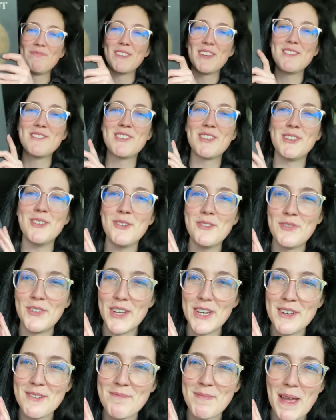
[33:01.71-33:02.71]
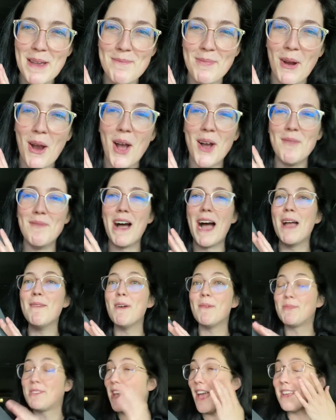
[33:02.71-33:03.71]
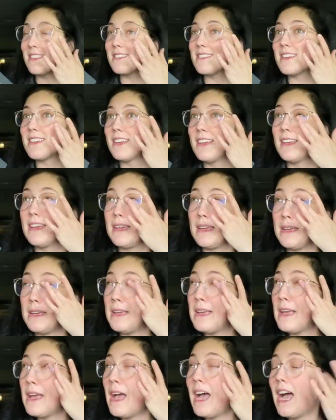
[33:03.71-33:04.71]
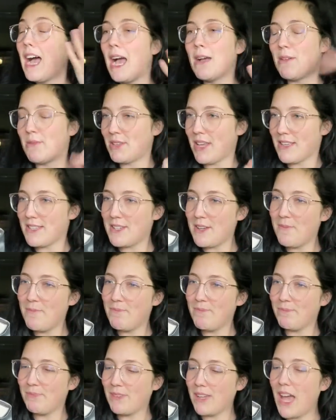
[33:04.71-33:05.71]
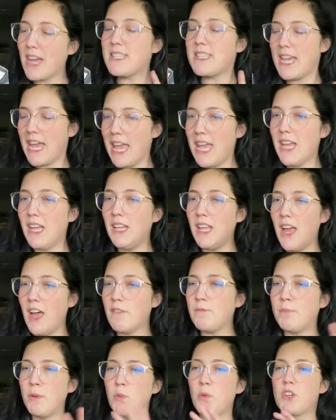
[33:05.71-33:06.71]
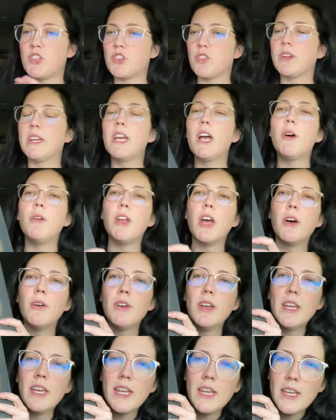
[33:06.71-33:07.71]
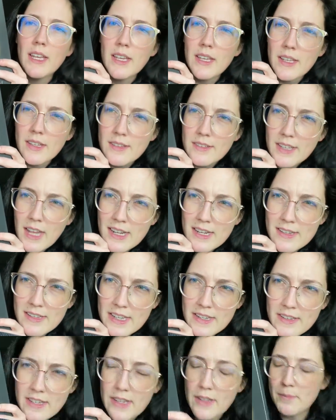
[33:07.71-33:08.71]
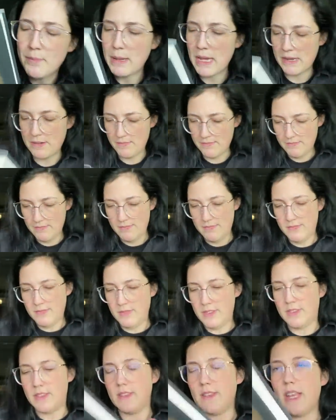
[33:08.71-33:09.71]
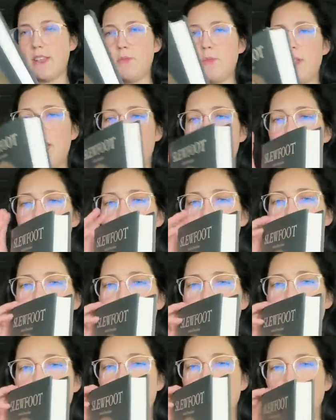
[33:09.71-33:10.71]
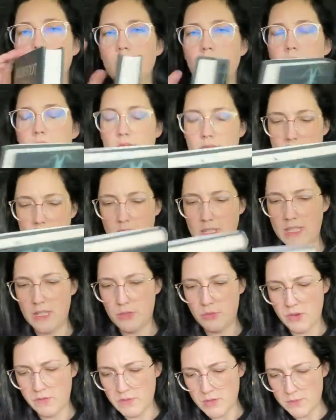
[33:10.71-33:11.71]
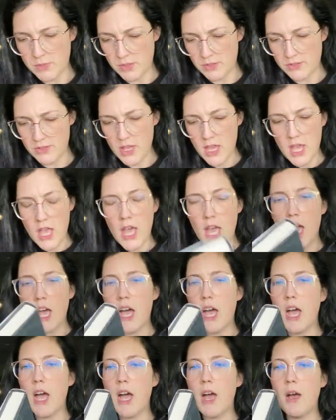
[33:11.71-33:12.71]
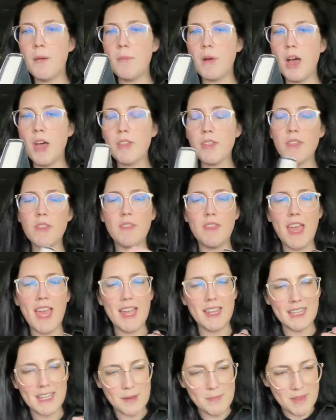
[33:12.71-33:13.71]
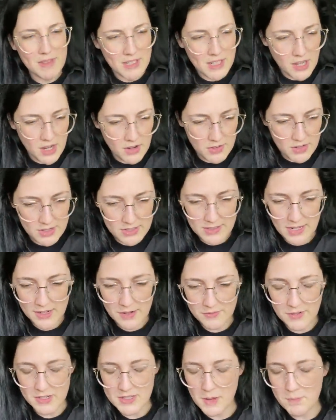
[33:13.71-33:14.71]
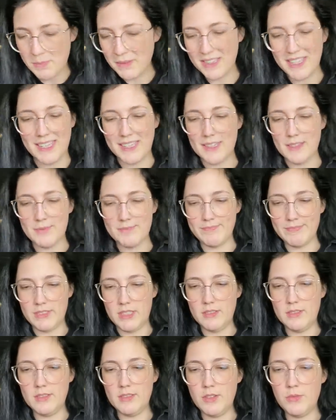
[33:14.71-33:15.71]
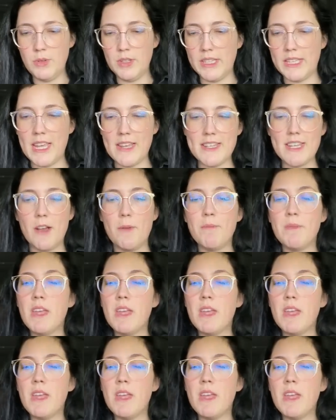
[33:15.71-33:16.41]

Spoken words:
Slewfoot by Brob. I'm obsessed. A Tale of Bewitchery. Oh no. It's kind of dented, but listen, that's what happens when you get thrifted books. Other than that, like, I mean, the cover is kind of fucked up, but like, really can't tell.